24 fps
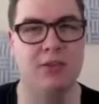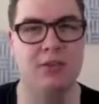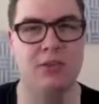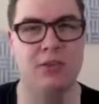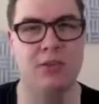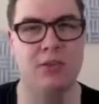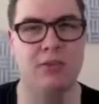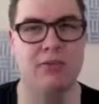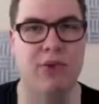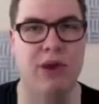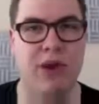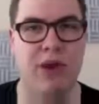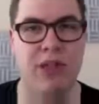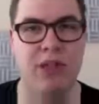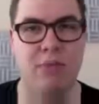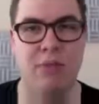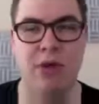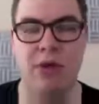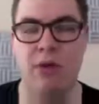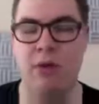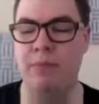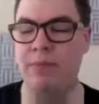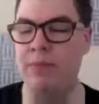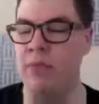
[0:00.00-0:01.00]
Sort of right in the
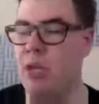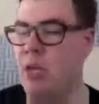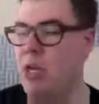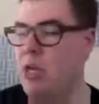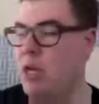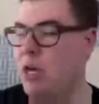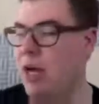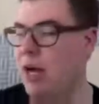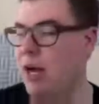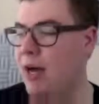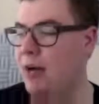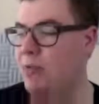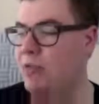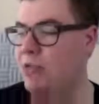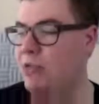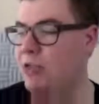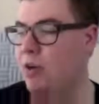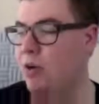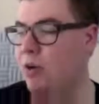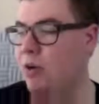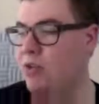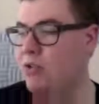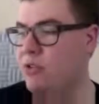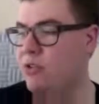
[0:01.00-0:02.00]
middle.
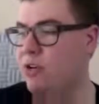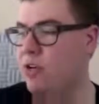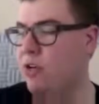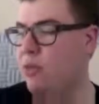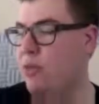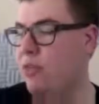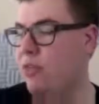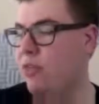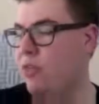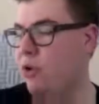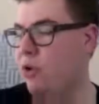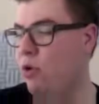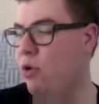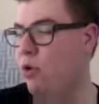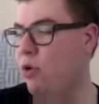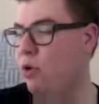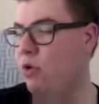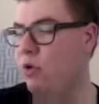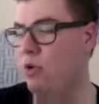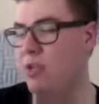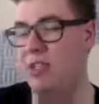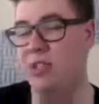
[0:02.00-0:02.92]
So I'll start with the whole.